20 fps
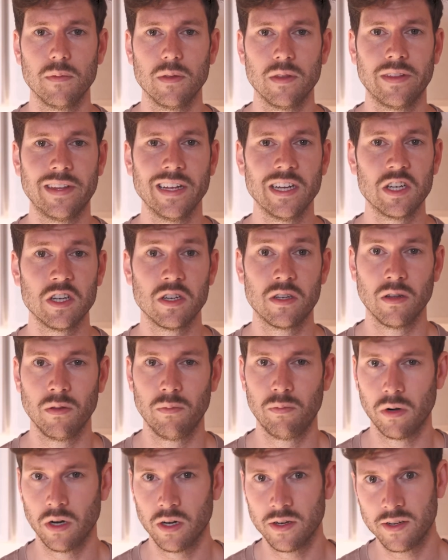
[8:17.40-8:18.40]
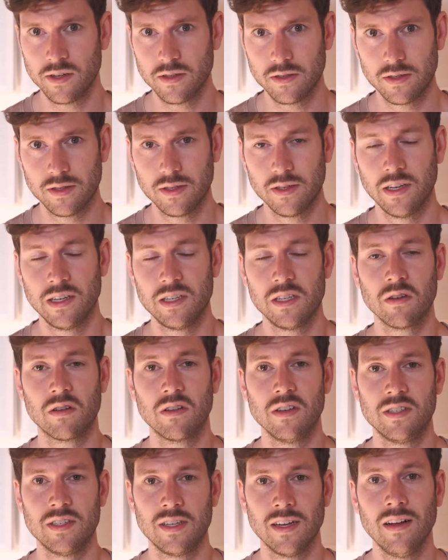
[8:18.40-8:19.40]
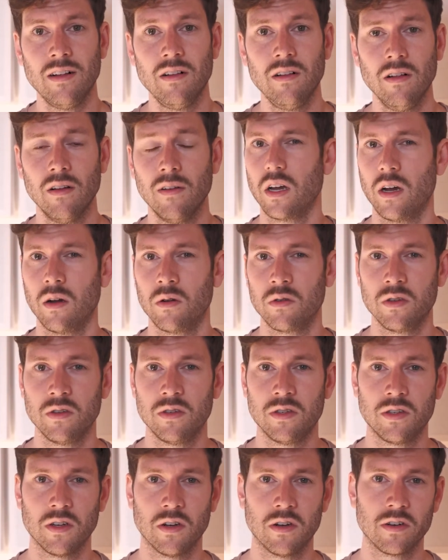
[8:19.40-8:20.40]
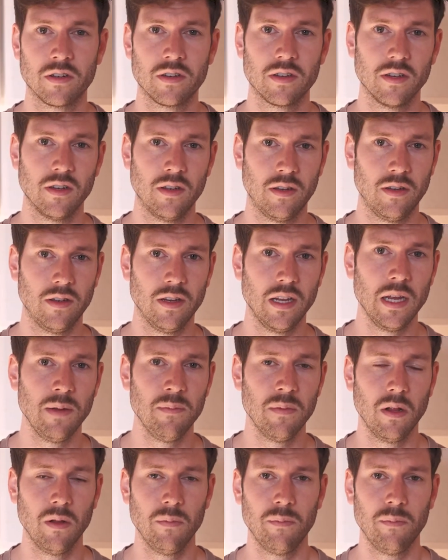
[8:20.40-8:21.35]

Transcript: digital products that you can sell, how to start an email